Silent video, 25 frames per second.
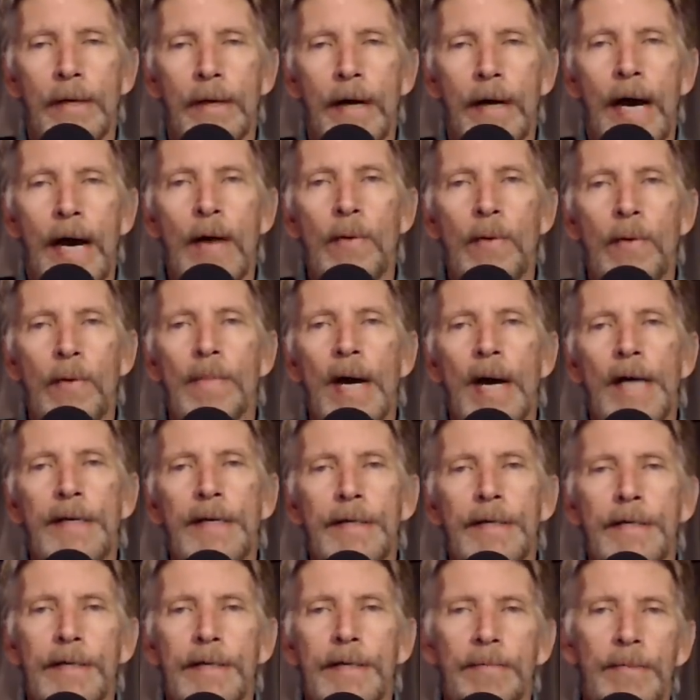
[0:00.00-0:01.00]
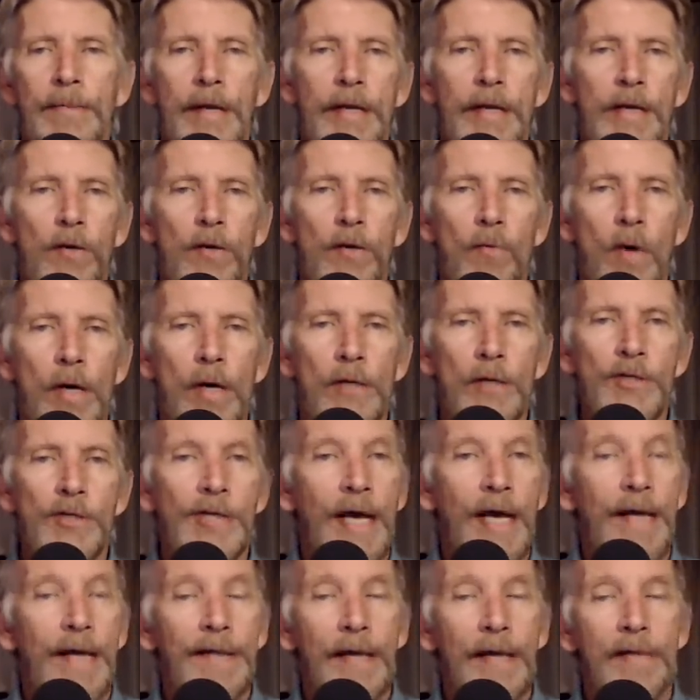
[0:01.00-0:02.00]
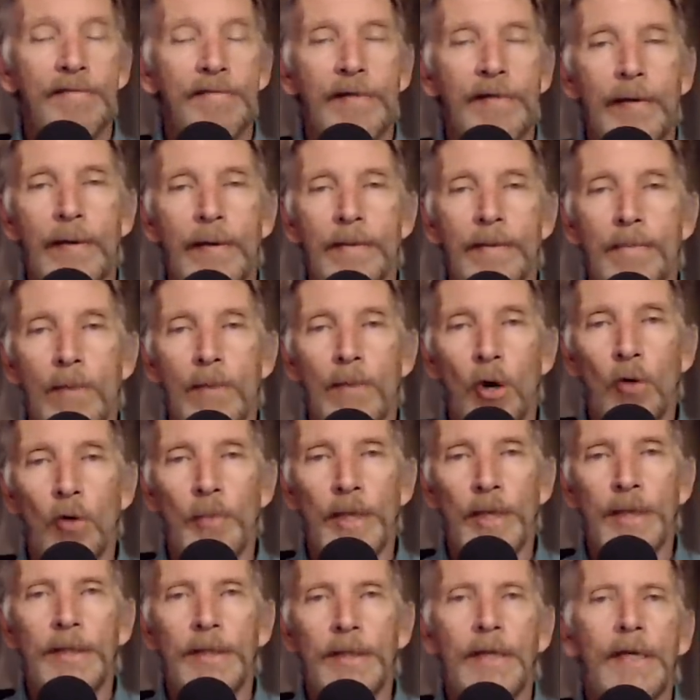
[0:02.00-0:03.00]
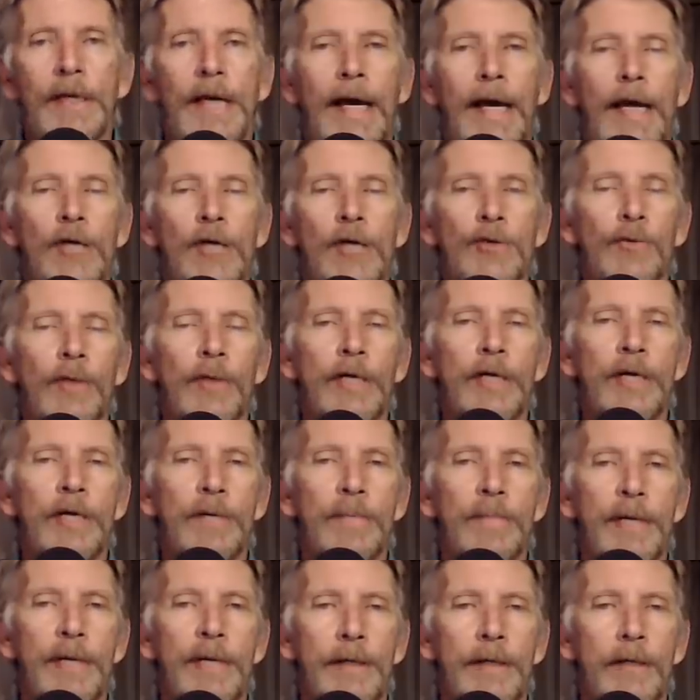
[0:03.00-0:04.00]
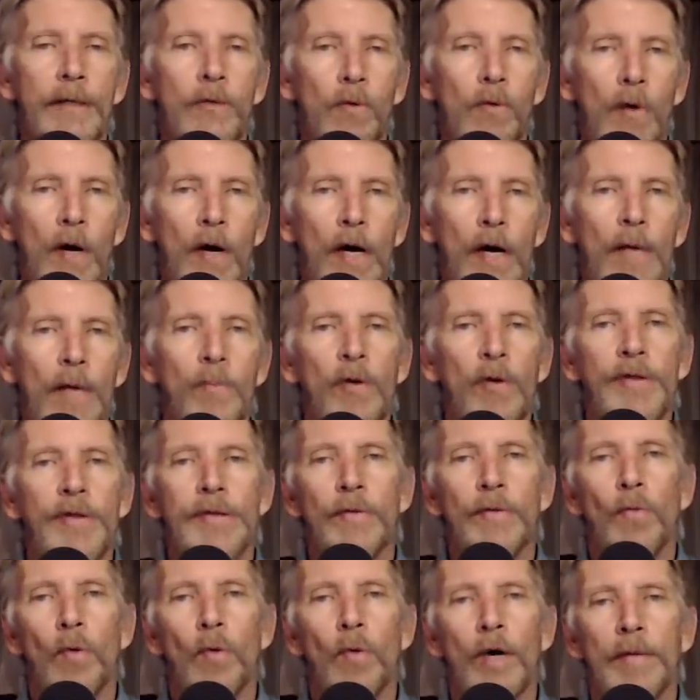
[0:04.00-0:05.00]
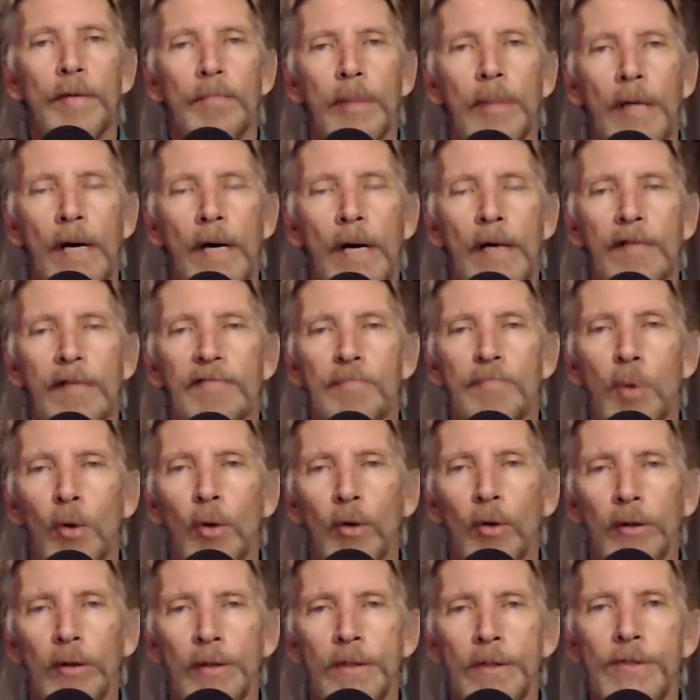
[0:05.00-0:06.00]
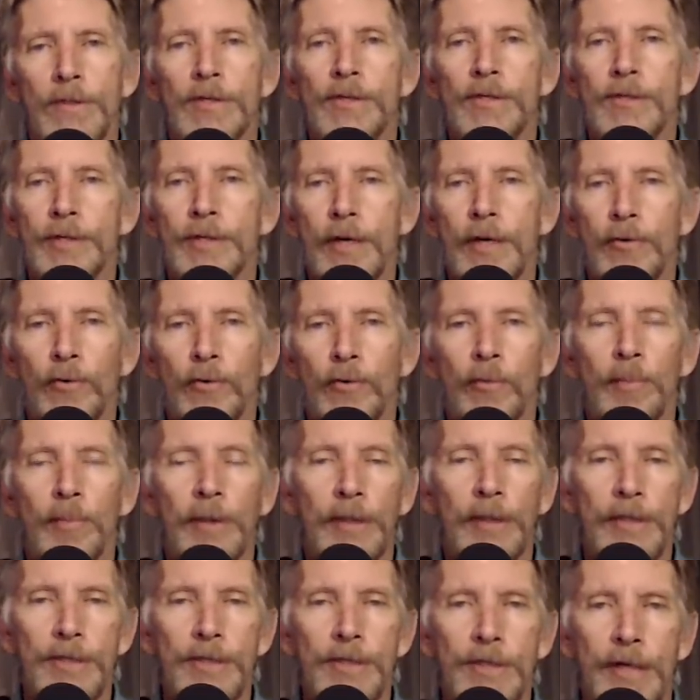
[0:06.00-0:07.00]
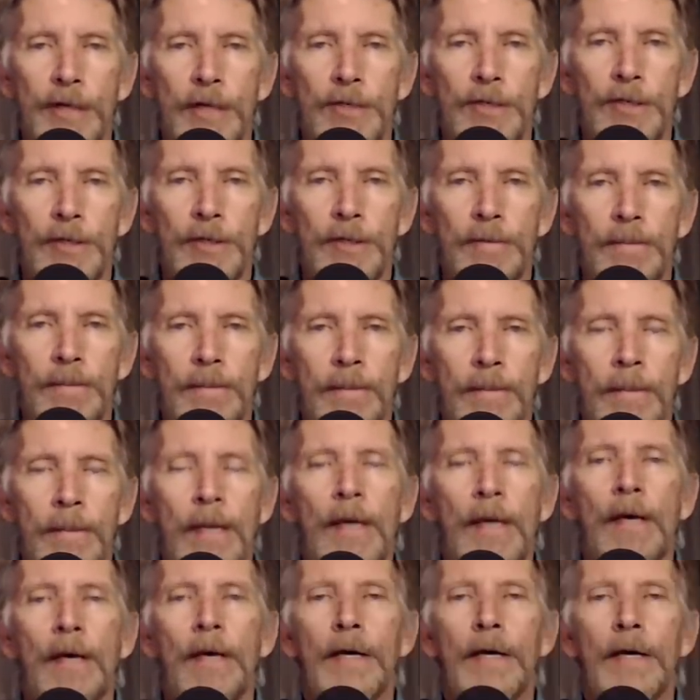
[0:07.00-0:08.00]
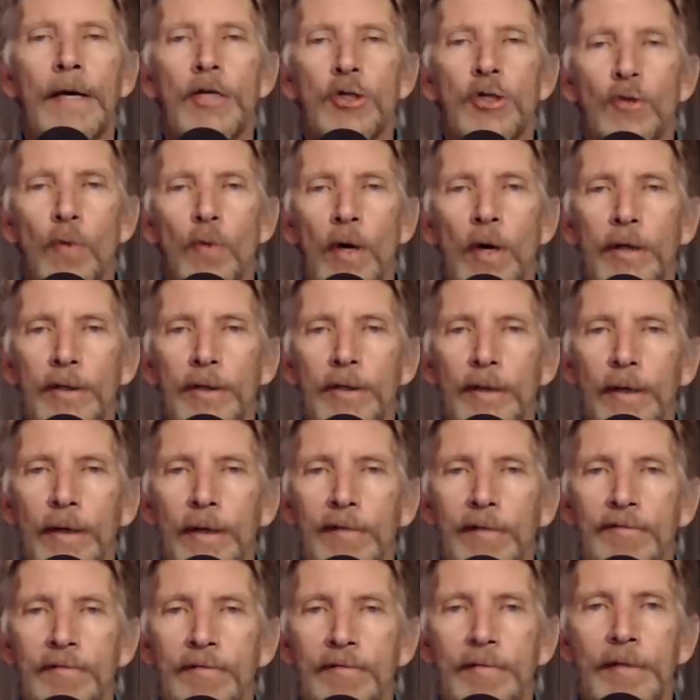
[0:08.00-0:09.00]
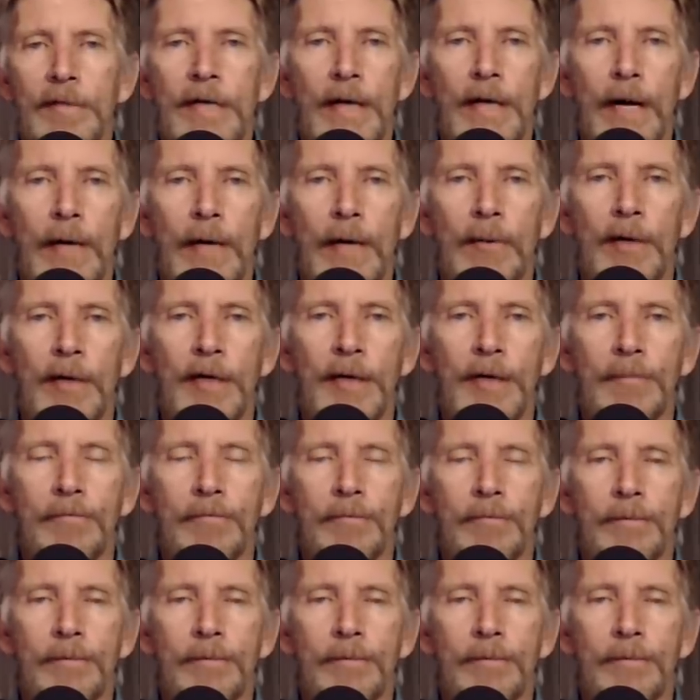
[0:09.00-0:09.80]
I reminded him that he was, at that very moment, casually committing a crime within one block of Portland's Central Police Station. He shrugged off the irony.